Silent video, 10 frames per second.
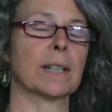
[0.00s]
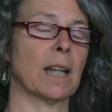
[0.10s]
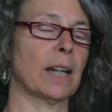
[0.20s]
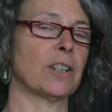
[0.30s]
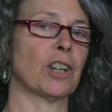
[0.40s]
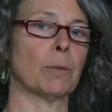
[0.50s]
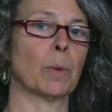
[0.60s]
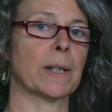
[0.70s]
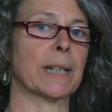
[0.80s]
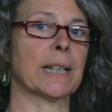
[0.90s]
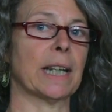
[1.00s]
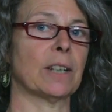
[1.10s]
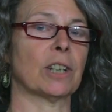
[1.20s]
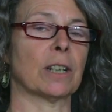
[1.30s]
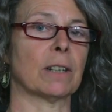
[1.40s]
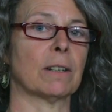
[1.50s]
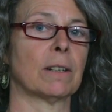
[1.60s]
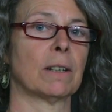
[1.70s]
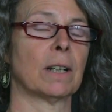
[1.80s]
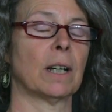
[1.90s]
slideshow presentation.
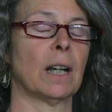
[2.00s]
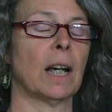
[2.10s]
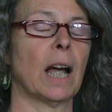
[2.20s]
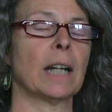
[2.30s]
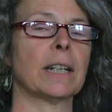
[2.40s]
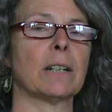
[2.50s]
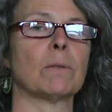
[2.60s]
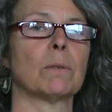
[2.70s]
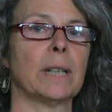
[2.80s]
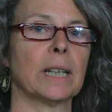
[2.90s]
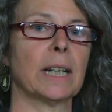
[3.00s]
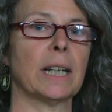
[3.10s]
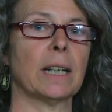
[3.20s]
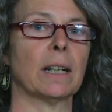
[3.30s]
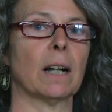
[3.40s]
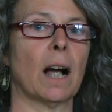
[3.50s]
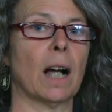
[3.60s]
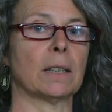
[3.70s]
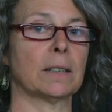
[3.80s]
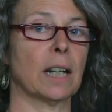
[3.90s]
And it really
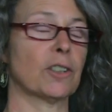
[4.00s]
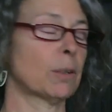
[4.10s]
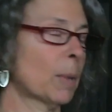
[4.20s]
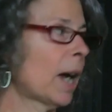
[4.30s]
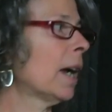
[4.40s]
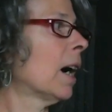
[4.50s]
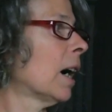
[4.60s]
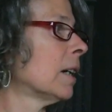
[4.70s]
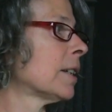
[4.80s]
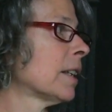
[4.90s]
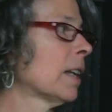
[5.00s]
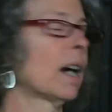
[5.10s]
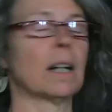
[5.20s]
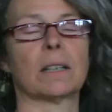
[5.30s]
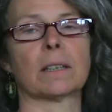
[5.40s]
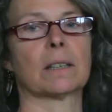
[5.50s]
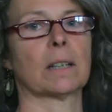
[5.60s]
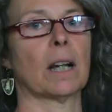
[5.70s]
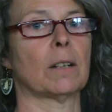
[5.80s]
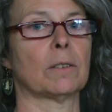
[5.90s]
uh, touched my heart and the hearts
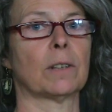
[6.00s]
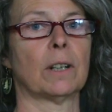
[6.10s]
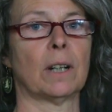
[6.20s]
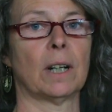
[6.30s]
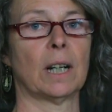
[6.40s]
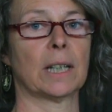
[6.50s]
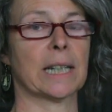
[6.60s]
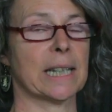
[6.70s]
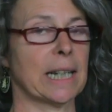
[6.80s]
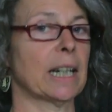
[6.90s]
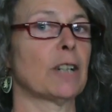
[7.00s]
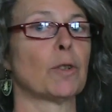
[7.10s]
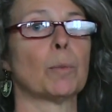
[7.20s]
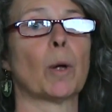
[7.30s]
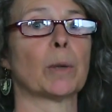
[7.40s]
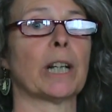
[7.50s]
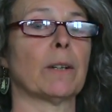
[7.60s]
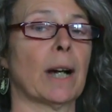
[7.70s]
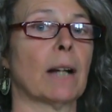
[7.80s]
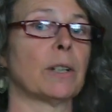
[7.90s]
of the standing room only
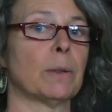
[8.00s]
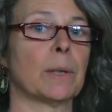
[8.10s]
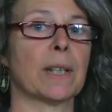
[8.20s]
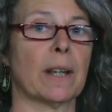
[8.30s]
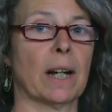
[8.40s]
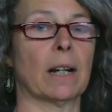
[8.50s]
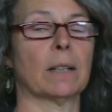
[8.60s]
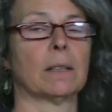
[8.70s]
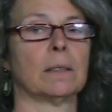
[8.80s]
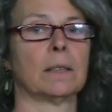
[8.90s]
crowd who was there,